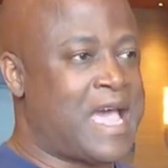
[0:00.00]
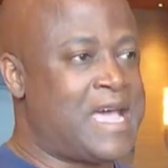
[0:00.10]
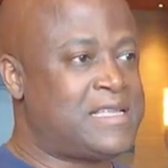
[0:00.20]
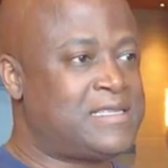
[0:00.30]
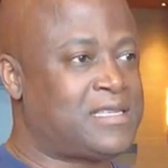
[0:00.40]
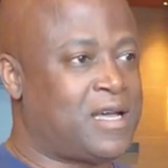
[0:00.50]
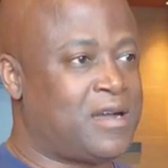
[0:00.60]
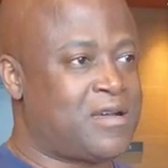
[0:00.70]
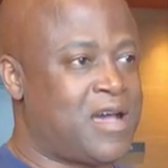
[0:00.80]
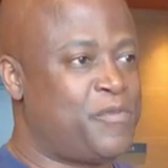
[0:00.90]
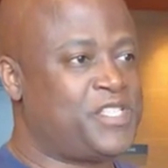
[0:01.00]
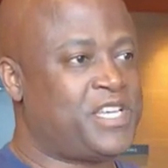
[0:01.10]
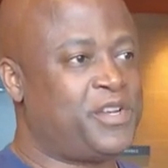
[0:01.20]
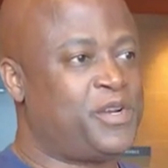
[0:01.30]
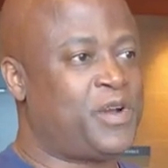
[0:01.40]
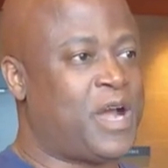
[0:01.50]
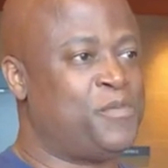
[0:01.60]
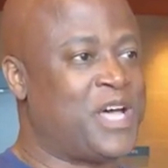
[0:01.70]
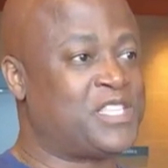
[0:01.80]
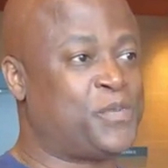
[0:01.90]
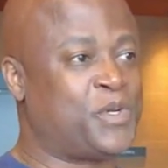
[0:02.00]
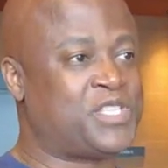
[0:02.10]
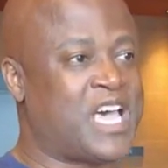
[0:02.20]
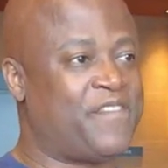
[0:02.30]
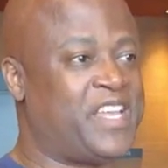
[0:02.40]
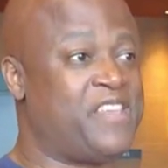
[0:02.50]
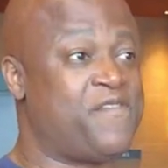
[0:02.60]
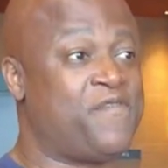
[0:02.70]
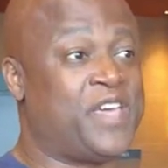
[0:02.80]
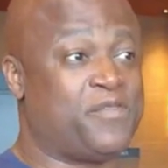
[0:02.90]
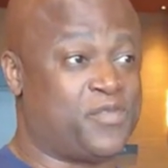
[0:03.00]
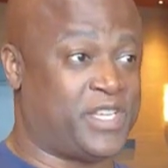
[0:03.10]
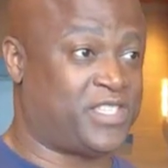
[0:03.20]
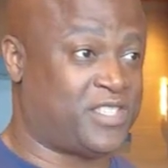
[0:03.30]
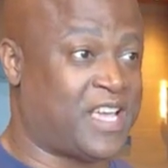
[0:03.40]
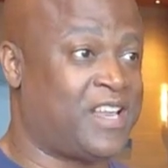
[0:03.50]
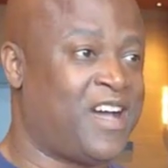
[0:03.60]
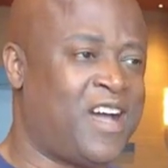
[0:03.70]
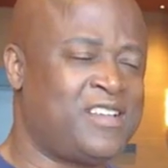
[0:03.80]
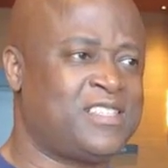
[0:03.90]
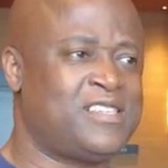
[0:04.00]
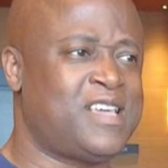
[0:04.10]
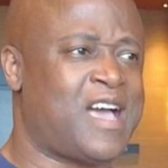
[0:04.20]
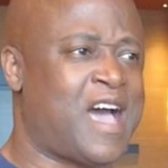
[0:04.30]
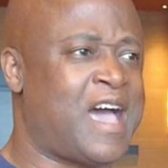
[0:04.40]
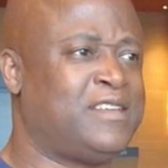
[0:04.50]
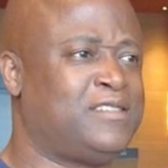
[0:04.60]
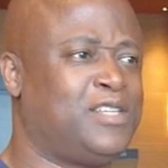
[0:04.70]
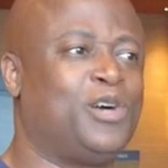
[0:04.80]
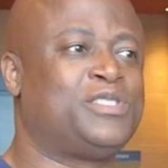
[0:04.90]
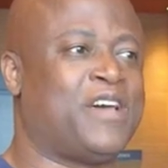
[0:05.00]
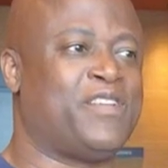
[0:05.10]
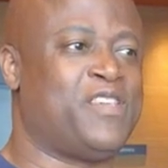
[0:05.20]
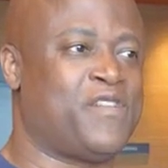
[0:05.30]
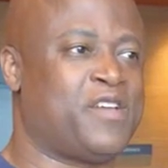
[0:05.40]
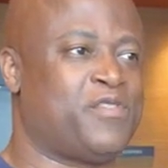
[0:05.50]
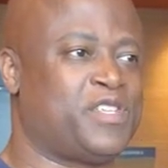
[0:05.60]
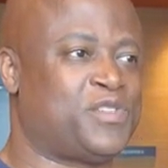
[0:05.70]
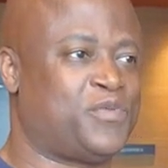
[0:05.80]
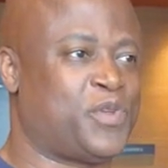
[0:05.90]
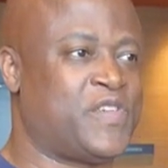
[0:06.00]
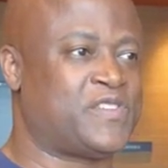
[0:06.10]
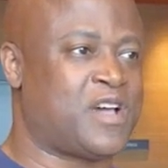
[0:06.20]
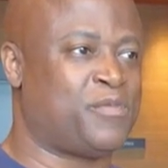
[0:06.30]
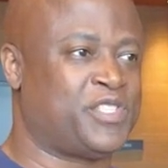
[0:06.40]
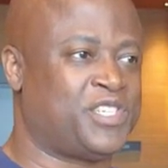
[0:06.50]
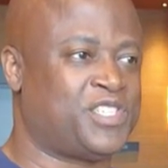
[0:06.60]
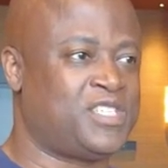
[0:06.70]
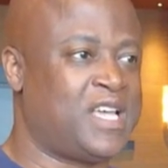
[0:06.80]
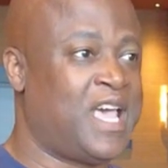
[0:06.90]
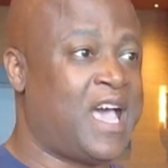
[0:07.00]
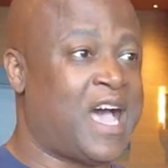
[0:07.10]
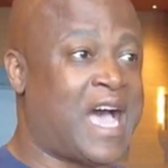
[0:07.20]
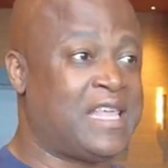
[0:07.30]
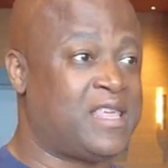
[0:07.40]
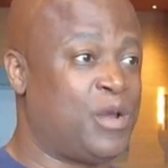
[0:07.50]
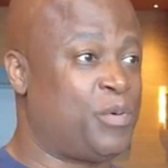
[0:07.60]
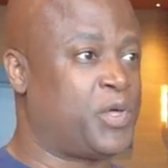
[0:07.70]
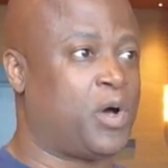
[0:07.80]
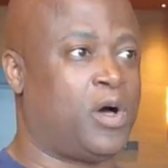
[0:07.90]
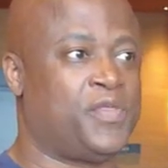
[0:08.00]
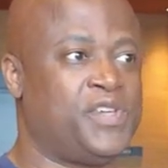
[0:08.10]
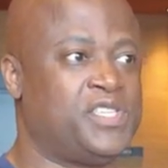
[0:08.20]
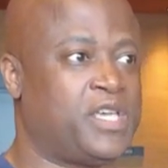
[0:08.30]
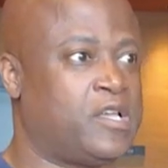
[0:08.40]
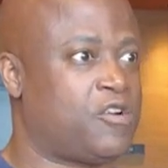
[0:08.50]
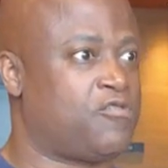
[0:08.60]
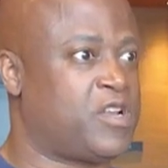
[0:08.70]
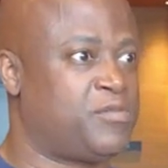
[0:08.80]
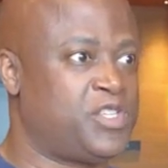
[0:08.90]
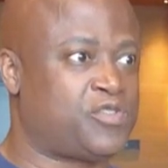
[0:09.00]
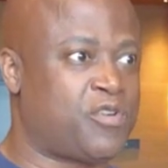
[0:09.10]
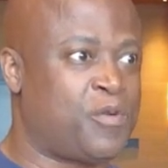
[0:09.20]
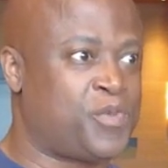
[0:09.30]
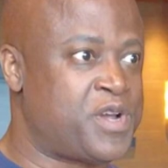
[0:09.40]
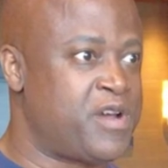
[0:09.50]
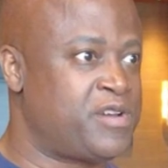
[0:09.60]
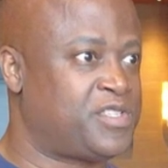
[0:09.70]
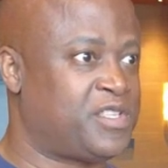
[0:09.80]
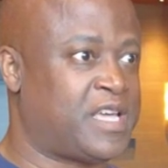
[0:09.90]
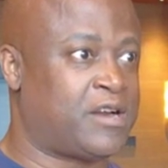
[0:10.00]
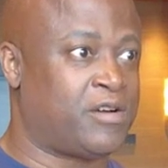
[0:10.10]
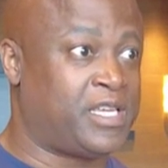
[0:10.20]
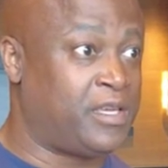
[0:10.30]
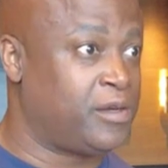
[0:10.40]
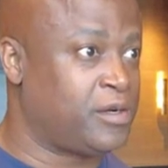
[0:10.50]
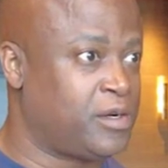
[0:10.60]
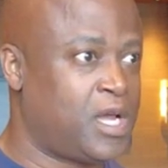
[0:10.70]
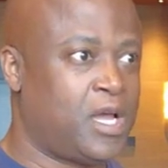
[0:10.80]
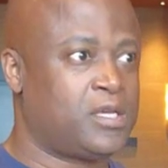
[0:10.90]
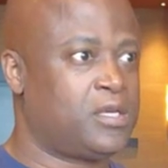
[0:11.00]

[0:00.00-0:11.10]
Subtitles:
As a commentator, I'm not supposed to have any favorites. And honestly, I don't have any favorites for this competition. I think with all these incredibly strong players that are here,